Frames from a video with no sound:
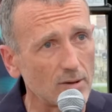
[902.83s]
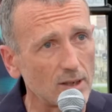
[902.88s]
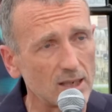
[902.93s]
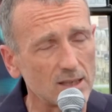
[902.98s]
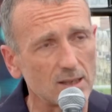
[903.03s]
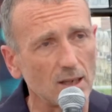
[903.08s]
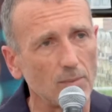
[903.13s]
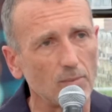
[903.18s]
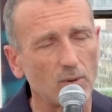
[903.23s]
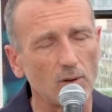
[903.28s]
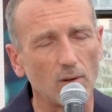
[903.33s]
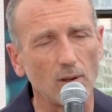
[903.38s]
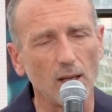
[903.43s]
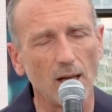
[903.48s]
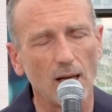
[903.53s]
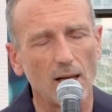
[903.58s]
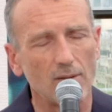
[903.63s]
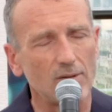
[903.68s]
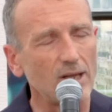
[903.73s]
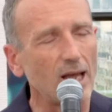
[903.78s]
example.
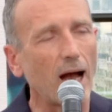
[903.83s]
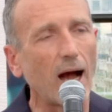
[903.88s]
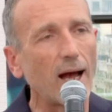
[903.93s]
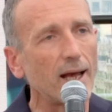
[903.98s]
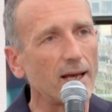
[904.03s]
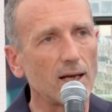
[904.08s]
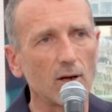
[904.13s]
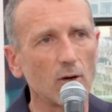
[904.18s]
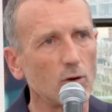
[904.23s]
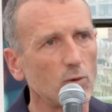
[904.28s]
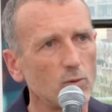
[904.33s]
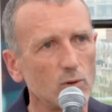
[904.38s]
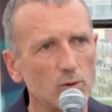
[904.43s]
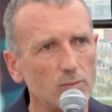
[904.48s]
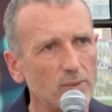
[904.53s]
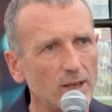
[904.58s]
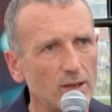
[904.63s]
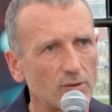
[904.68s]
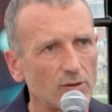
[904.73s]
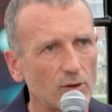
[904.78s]
The ILO would
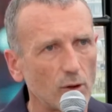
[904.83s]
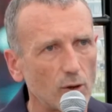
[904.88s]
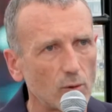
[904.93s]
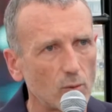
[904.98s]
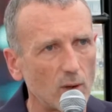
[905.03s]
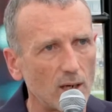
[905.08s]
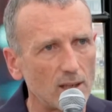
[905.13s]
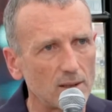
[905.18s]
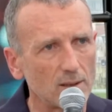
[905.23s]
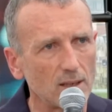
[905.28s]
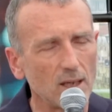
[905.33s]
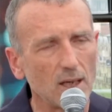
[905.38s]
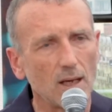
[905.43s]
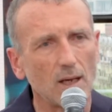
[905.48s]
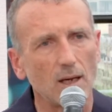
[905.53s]
be a third one.